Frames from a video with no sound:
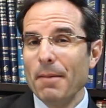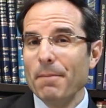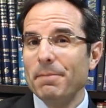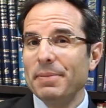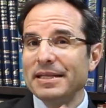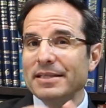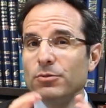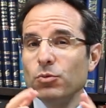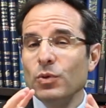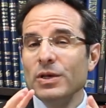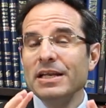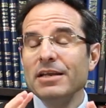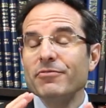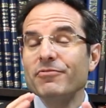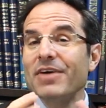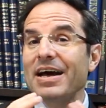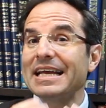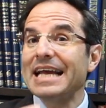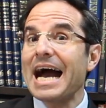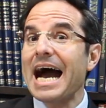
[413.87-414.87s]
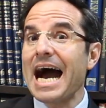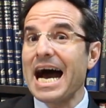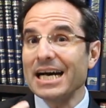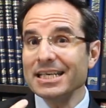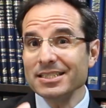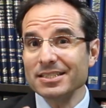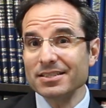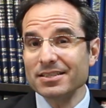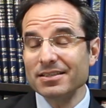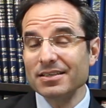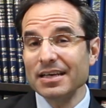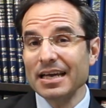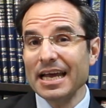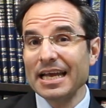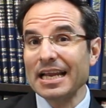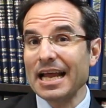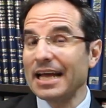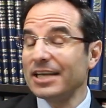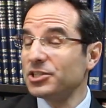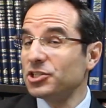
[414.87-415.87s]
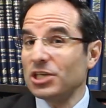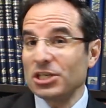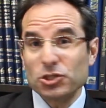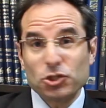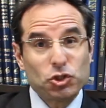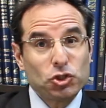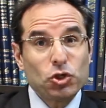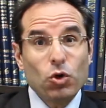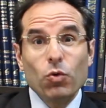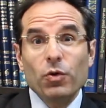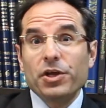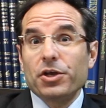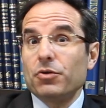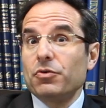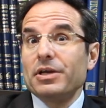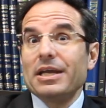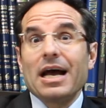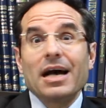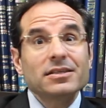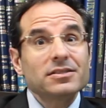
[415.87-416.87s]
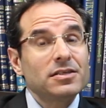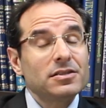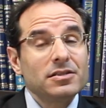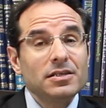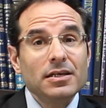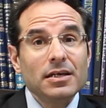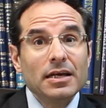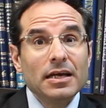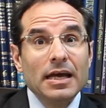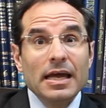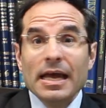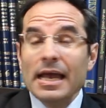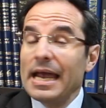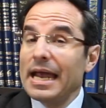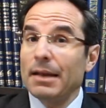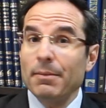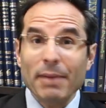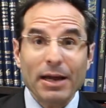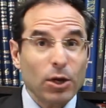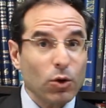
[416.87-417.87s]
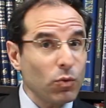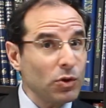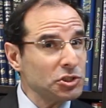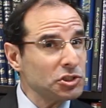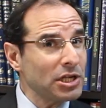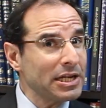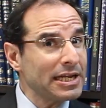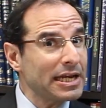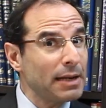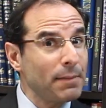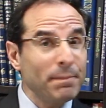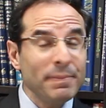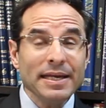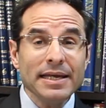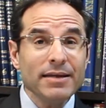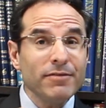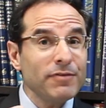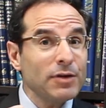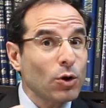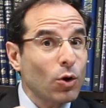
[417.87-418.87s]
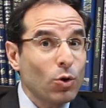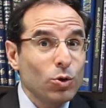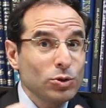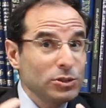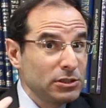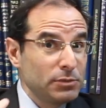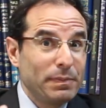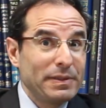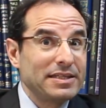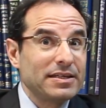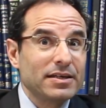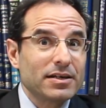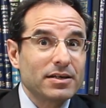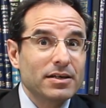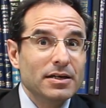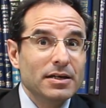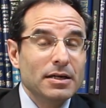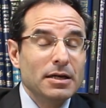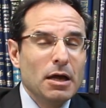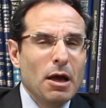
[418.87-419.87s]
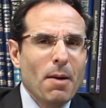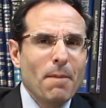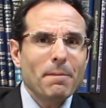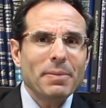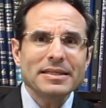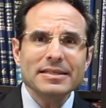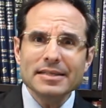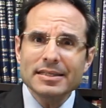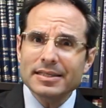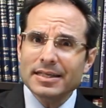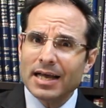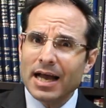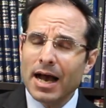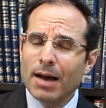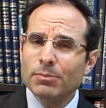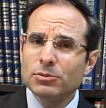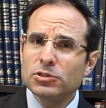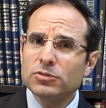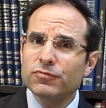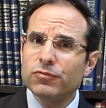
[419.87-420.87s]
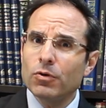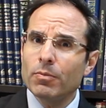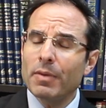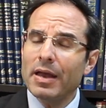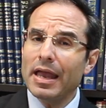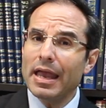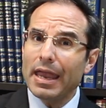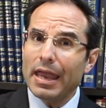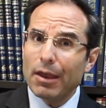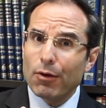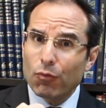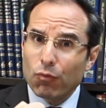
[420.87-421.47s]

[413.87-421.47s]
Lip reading: Between if I ask and I just show curiosity, and my question can be even chutzpahdik, but it comes from a